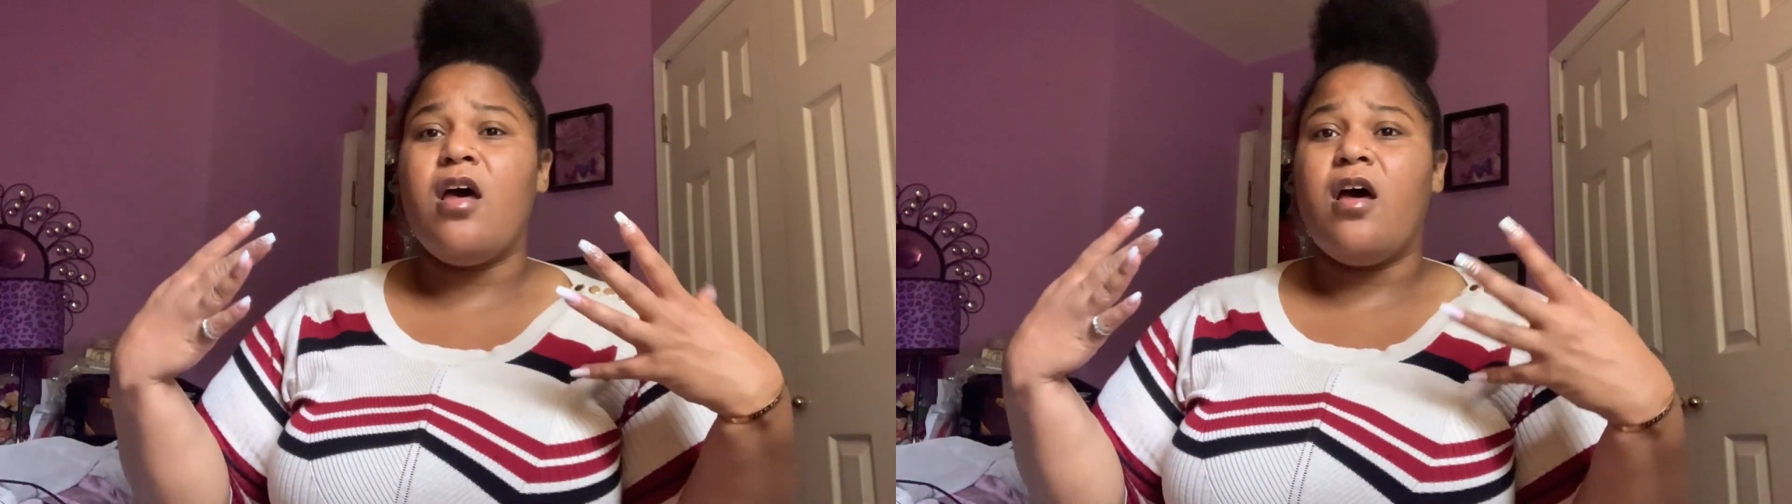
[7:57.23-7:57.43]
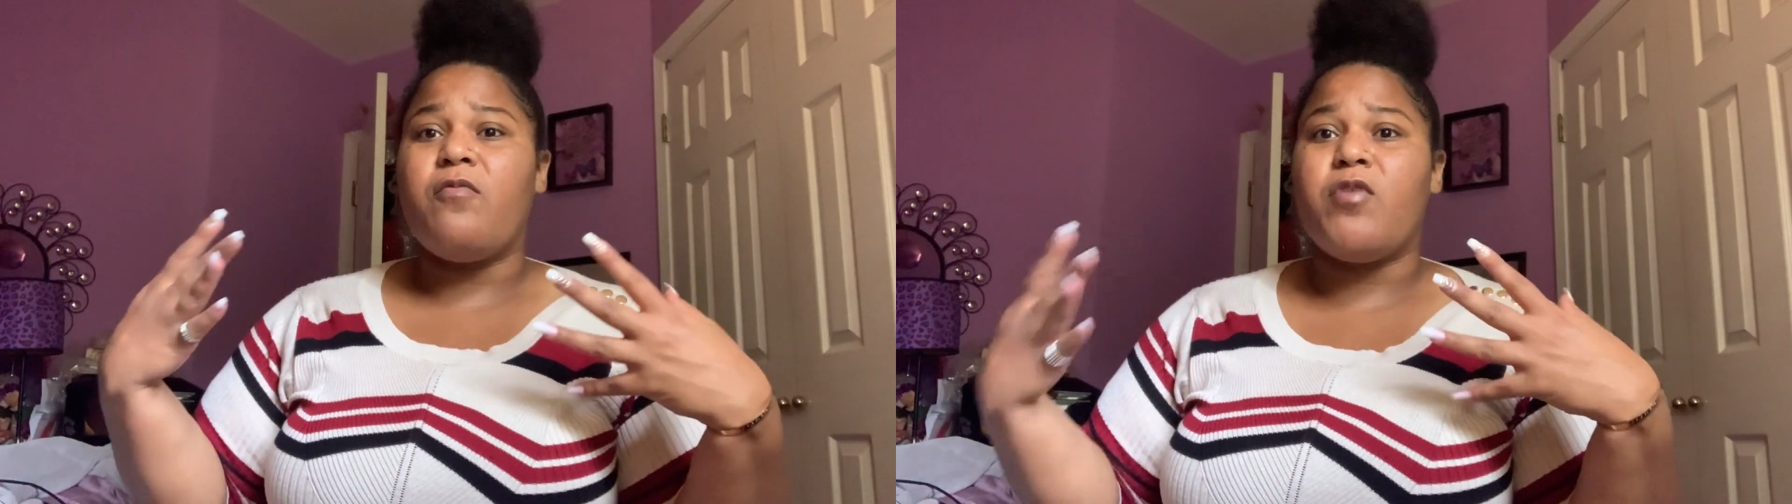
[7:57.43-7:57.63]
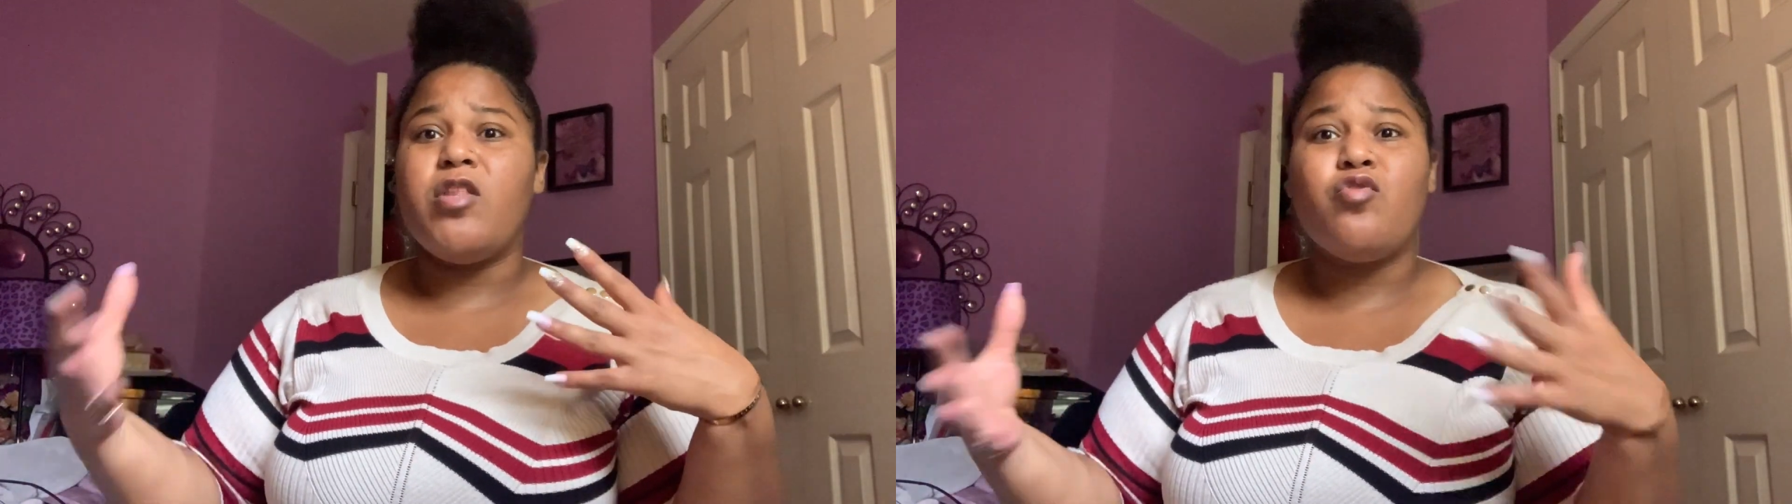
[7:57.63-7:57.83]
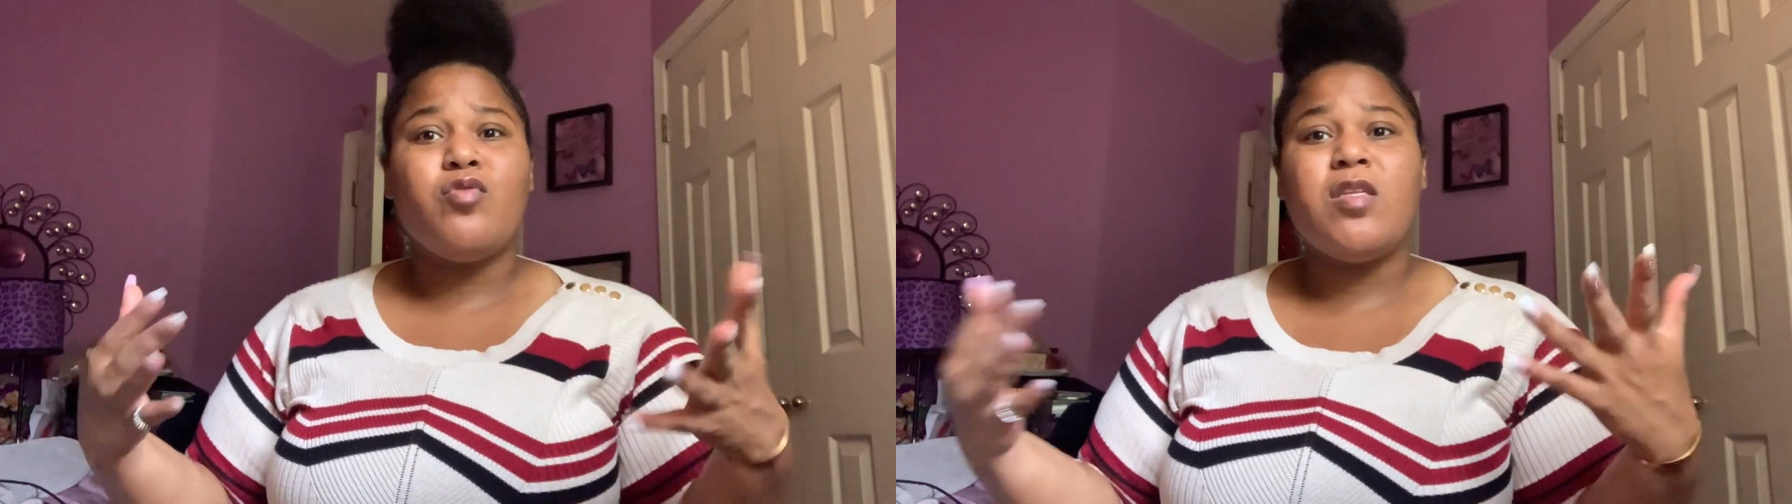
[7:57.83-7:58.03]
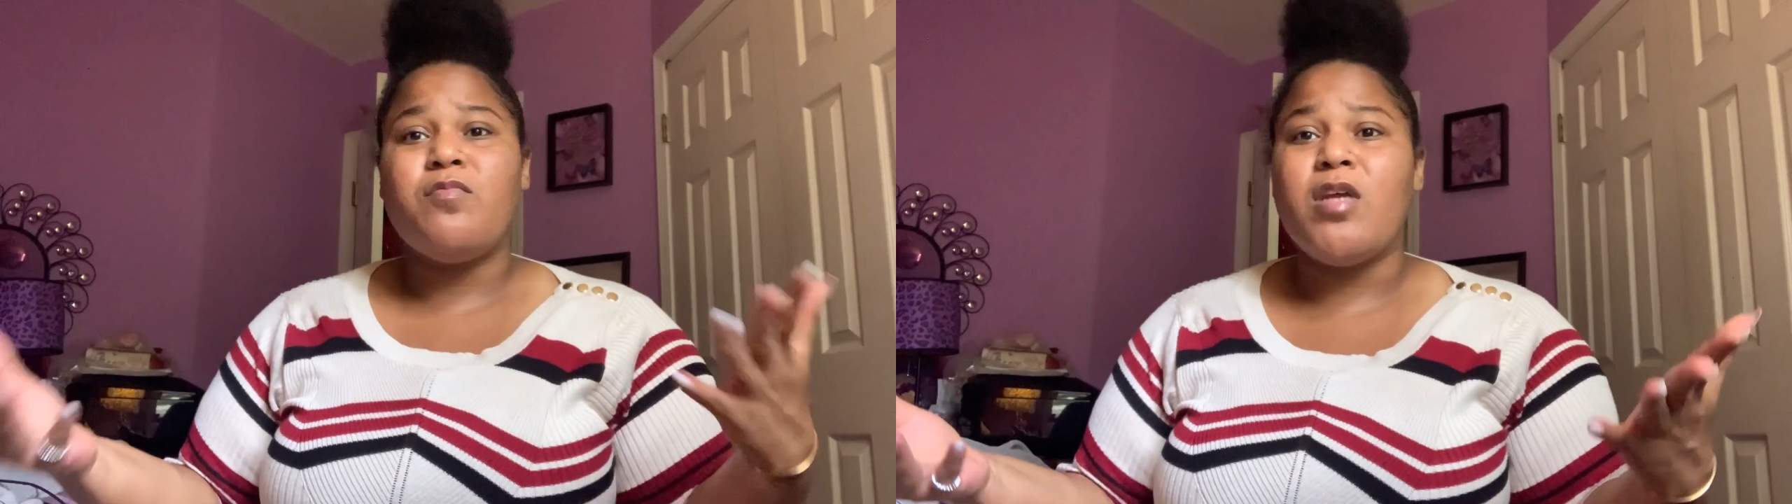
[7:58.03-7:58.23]
read through
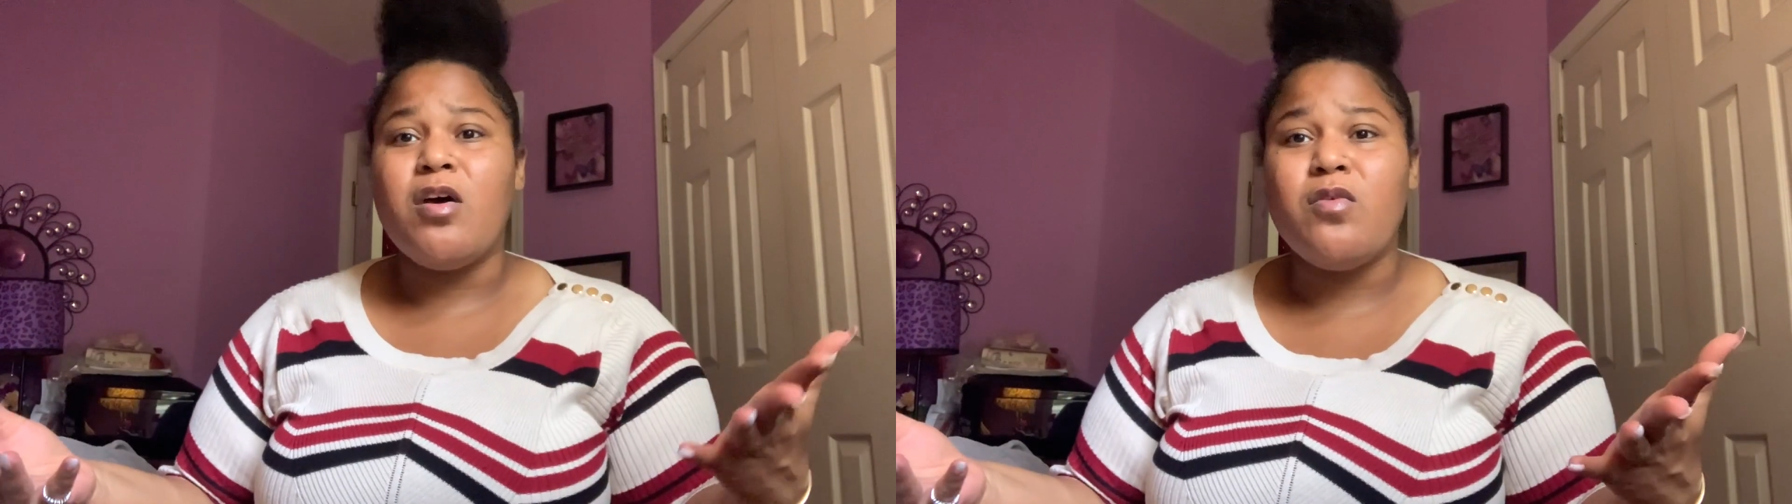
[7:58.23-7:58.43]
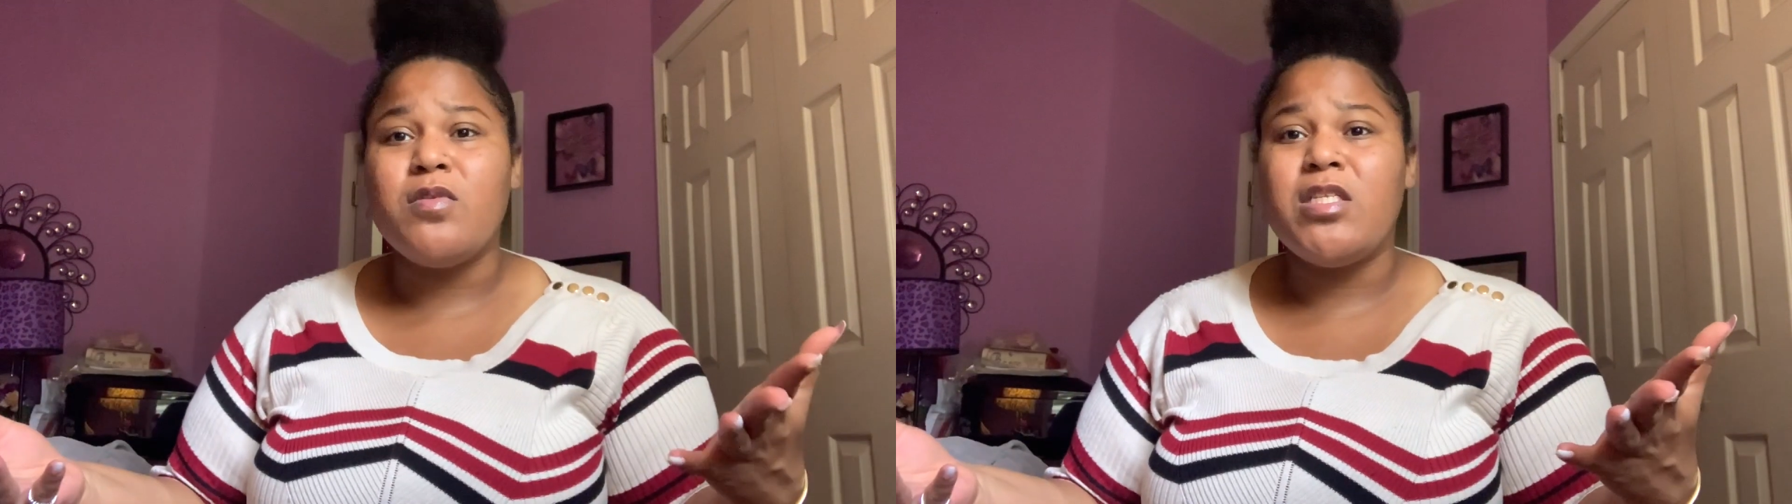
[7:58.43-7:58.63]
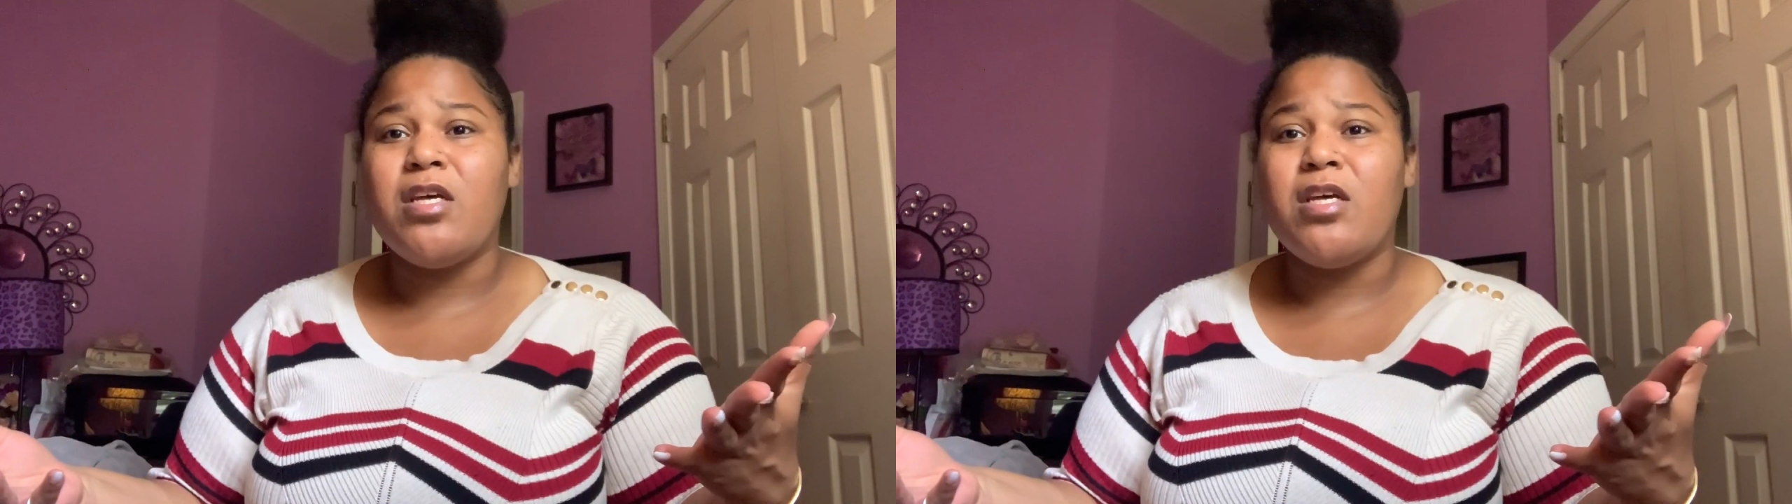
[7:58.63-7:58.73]
some notes,